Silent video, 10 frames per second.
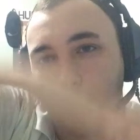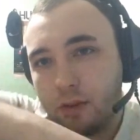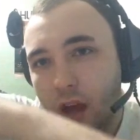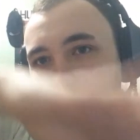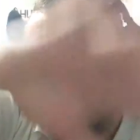
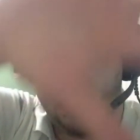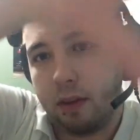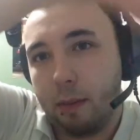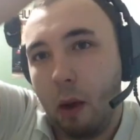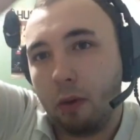goes up, and
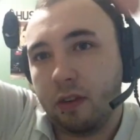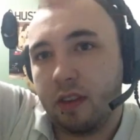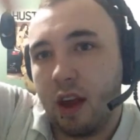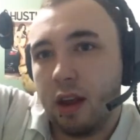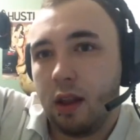it's a
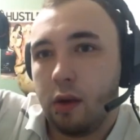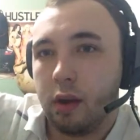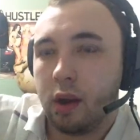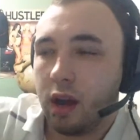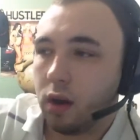mountainside that you
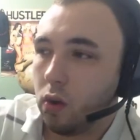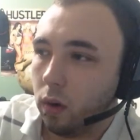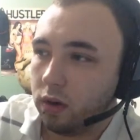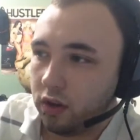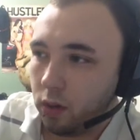can kind of go
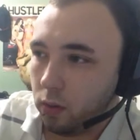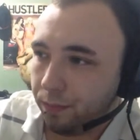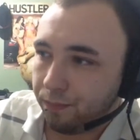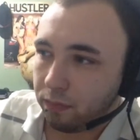on too.